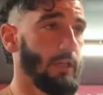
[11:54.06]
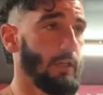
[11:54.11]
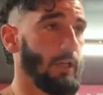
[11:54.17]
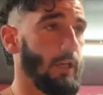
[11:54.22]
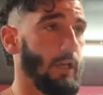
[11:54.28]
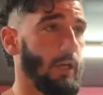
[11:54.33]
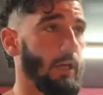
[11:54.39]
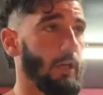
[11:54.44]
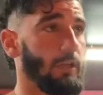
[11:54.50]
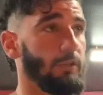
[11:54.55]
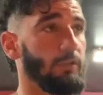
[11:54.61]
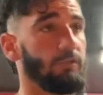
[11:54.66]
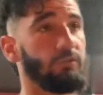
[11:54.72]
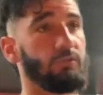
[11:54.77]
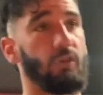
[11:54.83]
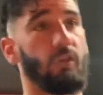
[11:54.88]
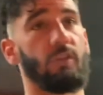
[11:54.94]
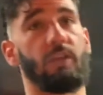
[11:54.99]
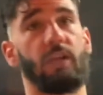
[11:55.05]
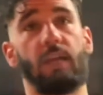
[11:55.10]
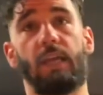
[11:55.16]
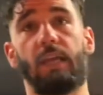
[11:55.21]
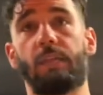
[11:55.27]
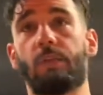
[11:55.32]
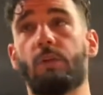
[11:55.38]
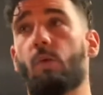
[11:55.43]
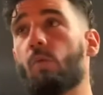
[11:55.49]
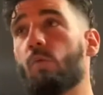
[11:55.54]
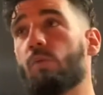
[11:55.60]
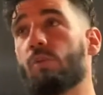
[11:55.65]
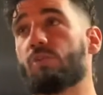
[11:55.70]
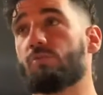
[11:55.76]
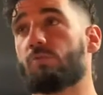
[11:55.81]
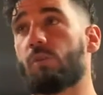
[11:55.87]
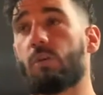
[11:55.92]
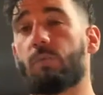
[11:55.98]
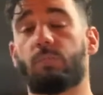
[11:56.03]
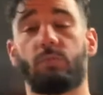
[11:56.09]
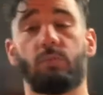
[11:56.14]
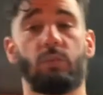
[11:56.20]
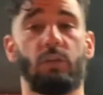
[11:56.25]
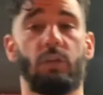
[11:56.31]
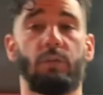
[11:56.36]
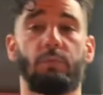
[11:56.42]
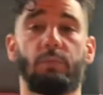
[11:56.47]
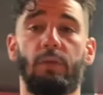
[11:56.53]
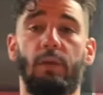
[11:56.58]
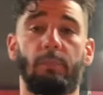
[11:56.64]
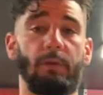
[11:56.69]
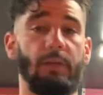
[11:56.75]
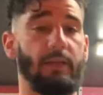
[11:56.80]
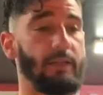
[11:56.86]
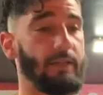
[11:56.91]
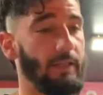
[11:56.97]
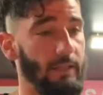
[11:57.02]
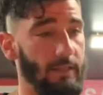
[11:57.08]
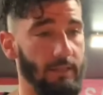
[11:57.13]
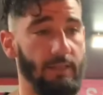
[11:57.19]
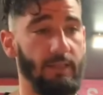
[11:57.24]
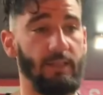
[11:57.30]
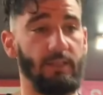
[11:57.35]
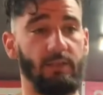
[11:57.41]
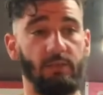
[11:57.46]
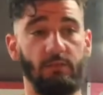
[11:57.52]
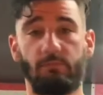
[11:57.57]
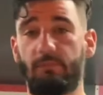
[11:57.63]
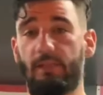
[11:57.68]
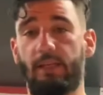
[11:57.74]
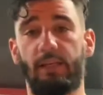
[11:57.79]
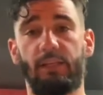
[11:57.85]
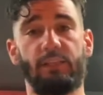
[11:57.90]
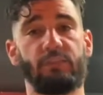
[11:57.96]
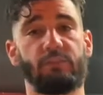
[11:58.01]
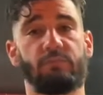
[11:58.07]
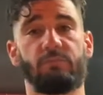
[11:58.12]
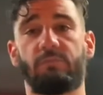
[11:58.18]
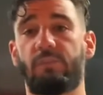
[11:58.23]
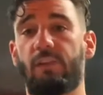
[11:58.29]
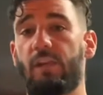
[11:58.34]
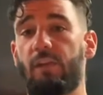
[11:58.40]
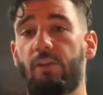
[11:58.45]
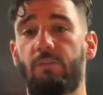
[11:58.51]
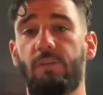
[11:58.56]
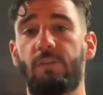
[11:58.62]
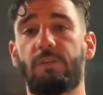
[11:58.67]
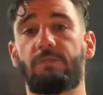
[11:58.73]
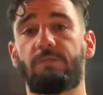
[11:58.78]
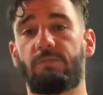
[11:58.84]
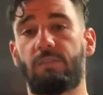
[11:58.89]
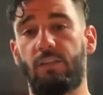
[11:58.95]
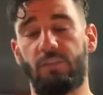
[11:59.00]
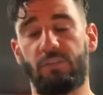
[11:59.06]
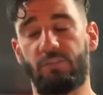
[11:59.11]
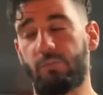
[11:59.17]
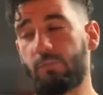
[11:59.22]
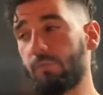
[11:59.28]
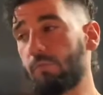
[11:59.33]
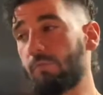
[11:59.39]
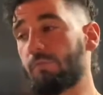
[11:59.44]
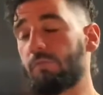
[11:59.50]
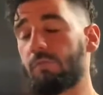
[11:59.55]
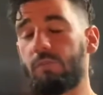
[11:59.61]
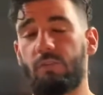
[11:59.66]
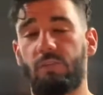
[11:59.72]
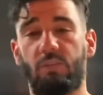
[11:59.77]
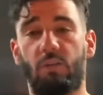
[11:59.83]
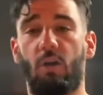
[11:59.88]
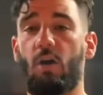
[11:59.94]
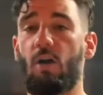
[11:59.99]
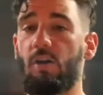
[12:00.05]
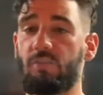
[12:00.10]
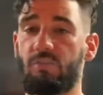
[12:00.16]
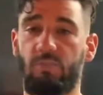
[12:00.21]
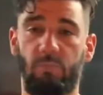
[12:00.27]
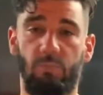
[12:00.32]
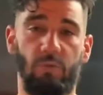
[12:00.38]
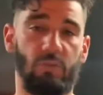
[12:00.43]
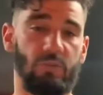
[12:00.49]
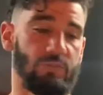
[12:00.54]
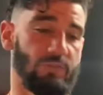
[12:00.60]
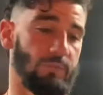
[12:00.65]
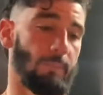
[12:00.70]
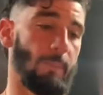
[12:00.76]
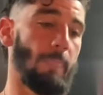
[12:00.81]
You saw that I had the orange wall put up. I mean, and he's very flexible. Awesome person.